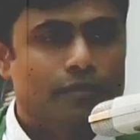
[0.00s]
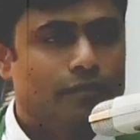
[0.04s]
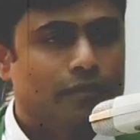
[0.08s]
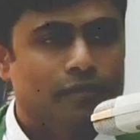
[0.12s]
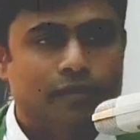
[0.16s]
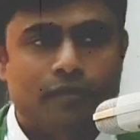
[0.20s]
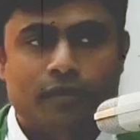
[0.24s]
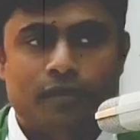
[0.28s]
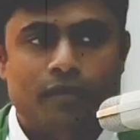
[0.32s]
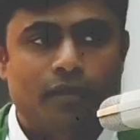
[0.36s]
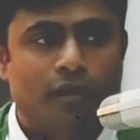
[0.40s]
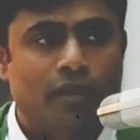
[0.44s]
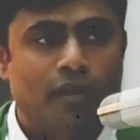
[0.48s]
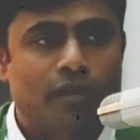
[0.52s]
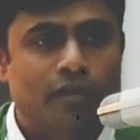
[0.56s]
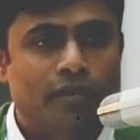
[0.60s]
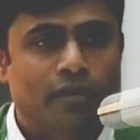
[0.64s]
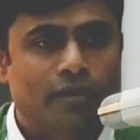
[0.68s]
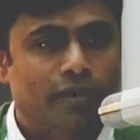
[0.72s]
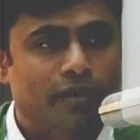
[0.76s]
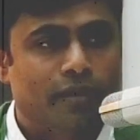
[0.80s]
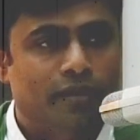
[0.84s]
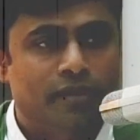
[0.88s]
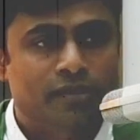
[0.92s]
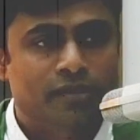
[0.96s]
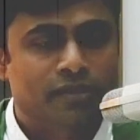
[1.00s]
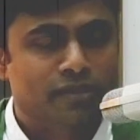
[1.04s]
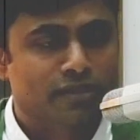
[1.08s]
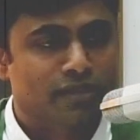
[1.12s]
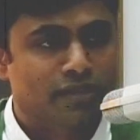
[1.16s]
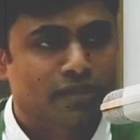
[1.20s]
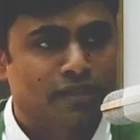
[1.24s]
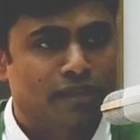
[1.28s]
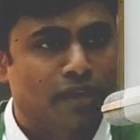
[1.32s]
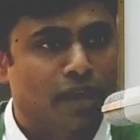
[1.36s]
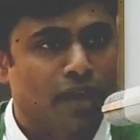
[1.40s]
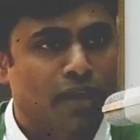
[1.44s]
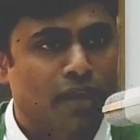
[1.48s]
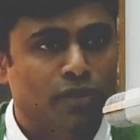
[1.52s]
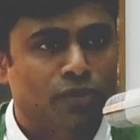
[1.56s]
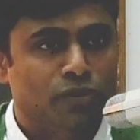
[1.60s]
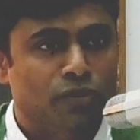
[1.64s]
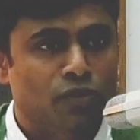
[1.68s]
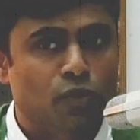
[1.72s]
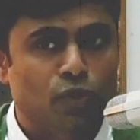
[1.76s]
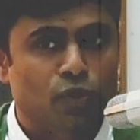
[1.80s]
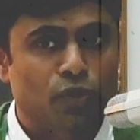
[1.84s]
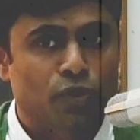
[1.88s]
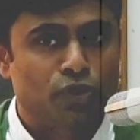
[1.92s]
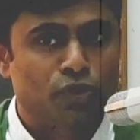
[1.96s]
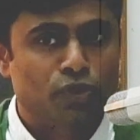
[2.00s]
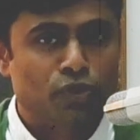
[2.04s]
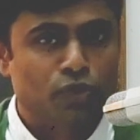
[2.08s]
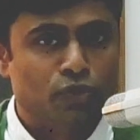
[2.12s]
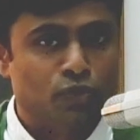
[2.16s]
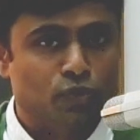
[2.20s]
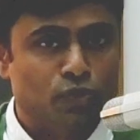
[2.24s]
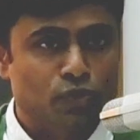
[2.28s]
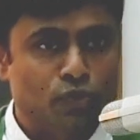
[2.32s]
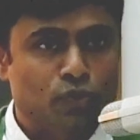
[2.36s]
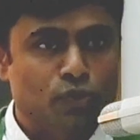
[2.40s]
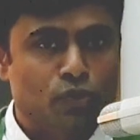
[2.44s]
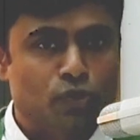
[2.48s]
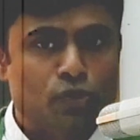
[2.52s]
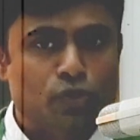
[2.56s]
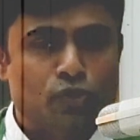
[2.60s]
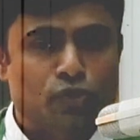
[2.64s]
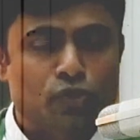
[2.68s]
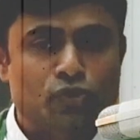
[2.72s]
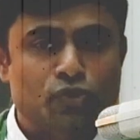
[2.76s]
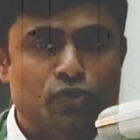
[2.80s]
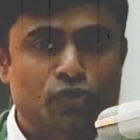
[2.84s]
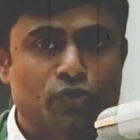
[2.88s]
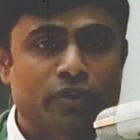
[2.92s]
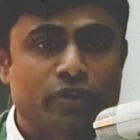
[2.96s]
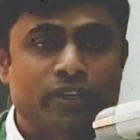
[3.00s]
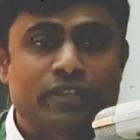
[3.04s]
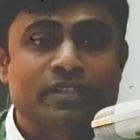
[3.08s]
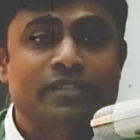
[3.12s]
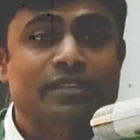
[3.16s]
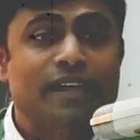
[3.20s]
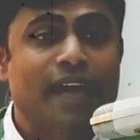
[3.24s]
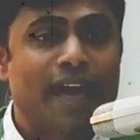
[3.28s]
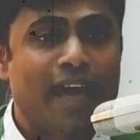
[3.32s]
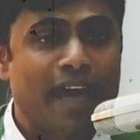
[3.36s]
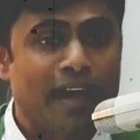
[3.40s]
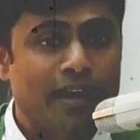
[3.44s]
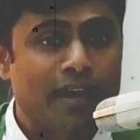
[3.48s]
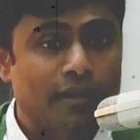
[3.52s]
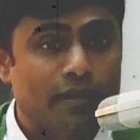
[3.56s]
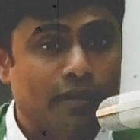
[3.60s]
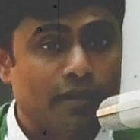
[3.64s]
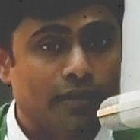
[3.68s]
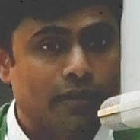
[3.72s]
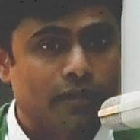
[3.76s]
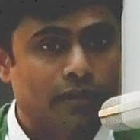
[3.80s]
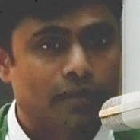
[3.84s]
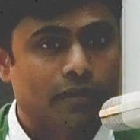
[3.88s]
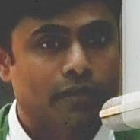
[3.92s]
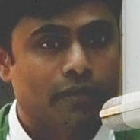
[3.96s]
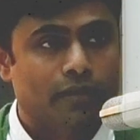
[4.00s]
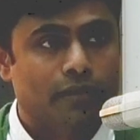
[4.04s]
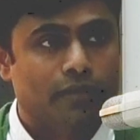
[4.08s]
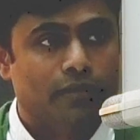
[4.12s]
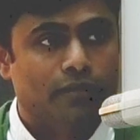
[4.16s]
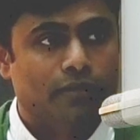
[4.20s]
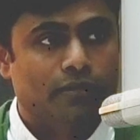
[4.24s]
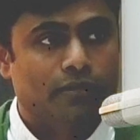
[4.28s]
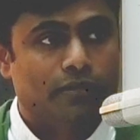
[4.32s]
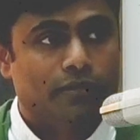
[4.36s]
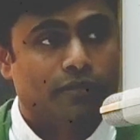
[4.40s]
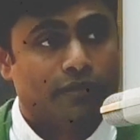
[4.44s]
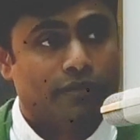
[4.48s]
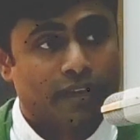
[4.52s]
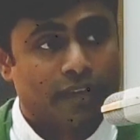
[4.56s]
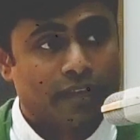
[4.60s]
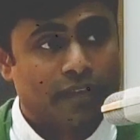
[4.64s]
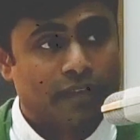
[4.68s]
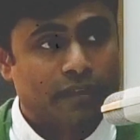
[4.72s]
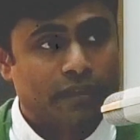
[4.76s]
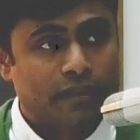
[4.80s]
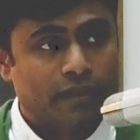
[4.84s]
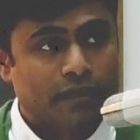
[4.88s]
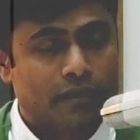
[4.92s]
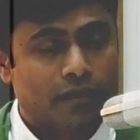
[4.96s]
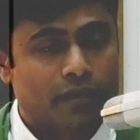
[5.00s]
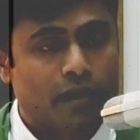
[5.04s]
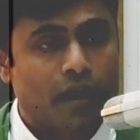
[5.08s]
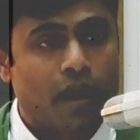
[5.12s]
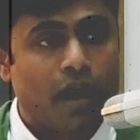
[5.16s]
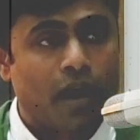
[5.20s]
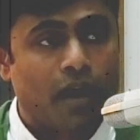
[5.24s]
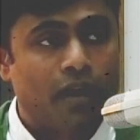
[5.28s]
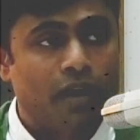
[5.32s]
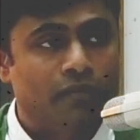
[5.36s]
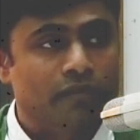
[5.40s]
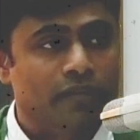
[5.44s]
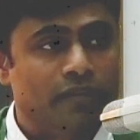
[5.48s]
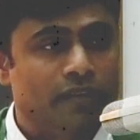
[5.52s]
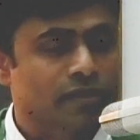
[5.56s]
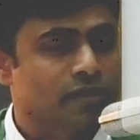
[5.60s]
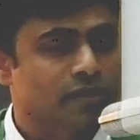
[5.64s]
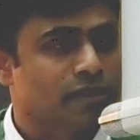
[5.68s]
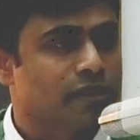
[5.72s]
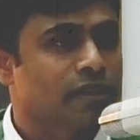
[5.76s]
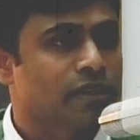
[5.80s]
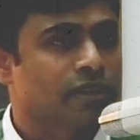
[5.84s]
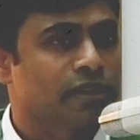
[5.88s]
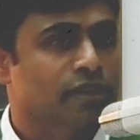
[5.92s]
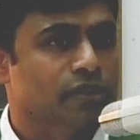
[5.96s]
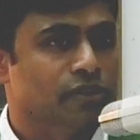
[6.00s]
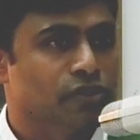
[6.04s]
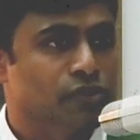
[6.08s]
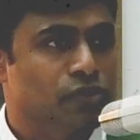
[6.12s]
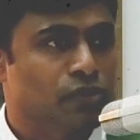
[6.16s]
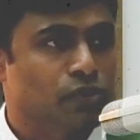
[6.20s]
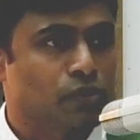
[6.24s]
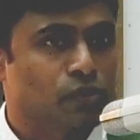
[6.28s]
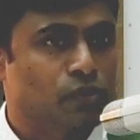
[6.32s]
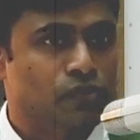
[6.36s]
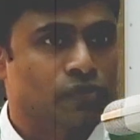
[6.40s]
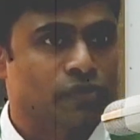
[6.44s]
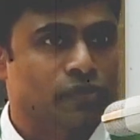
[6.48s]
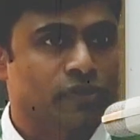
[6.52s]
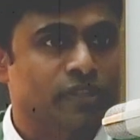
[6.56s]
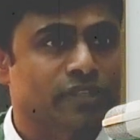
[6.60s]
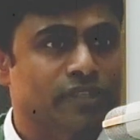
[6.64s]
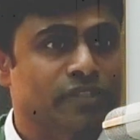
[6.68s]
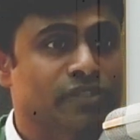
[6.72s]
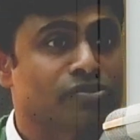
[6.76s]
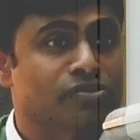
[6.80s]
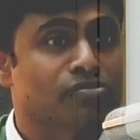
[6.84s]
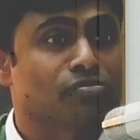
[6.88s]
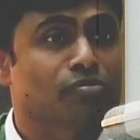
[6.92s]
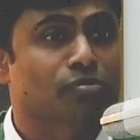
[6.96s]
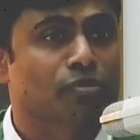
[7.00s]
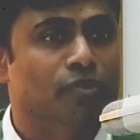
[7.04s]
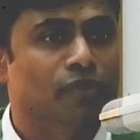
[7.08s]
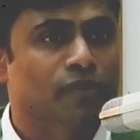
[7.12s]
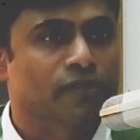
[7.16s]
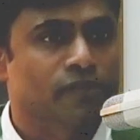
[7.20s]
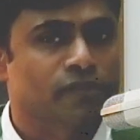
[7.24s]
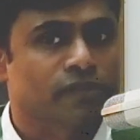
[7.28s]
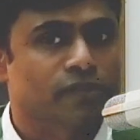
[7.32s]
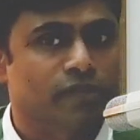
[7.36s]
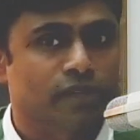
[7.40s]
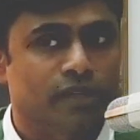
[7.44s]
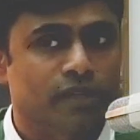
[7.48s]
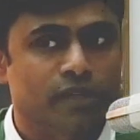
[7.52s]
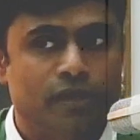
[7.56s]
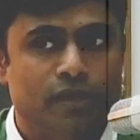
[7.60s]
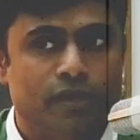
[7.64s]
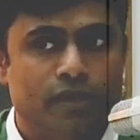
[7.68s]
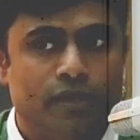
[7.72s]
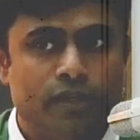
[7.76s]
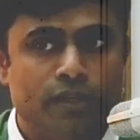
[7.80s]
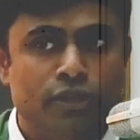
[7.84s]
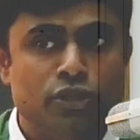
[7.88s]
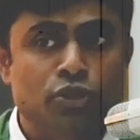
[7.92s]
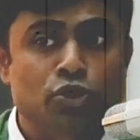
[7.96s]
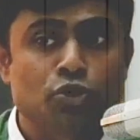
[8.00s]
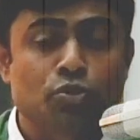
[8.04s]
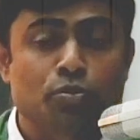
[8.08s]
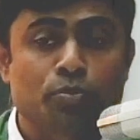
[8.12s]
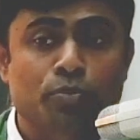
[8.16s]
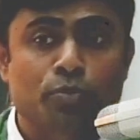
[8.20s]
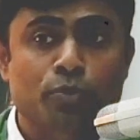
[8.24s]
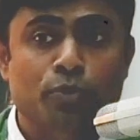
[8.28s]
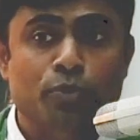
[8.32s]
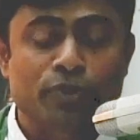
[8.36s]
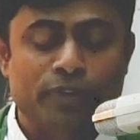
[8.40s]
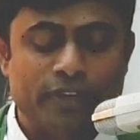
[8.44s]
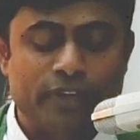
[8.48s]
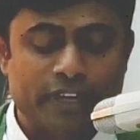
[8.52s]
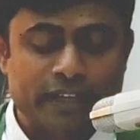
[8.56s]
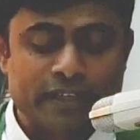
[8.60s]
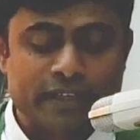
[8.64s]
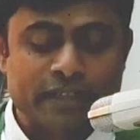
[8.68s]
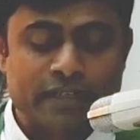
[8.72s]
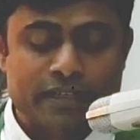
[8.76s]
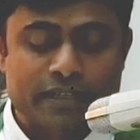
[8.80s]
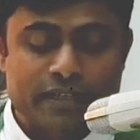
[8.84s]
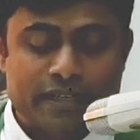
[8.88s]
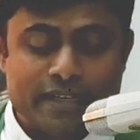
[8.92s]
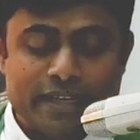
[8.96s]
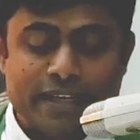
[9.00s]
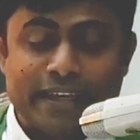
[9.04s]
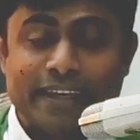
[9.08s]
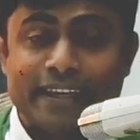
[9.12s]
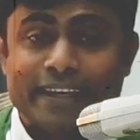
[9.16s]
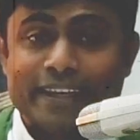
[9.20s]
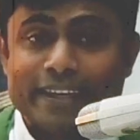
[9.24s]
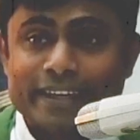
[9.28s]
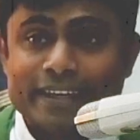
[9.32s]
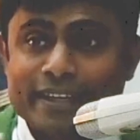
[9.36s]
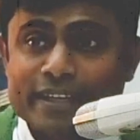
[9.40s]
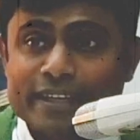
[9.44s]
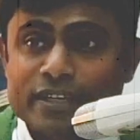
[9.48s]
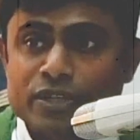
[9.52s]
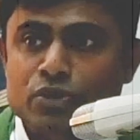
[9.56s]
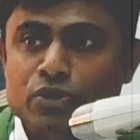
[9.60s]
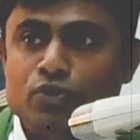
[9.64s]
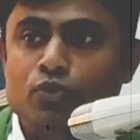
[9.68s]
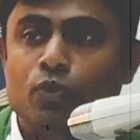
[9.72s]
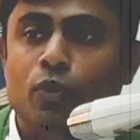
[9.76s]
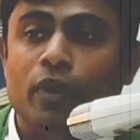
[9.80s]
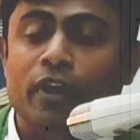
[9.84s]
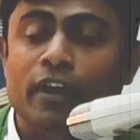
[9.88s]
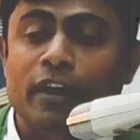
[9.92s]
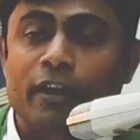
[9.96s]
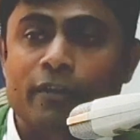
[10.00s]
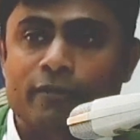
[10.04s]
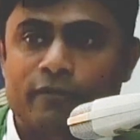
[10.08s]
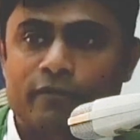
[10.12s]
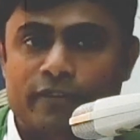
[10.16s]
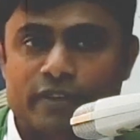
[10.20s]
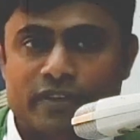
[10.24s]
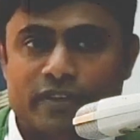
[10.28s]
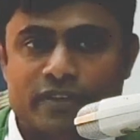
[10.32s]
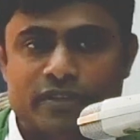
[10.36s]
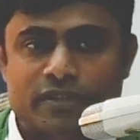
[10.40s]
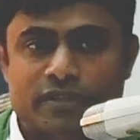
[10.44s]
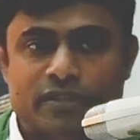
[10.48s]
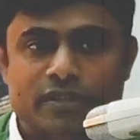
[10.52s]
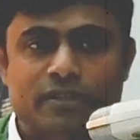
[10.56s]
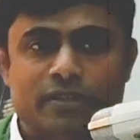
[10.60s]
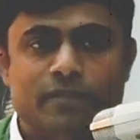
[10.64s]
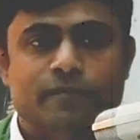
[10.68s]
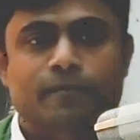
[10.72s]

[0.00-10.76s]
God is not going to show his anger. Rather, always he shows his mercy to protect each one of us.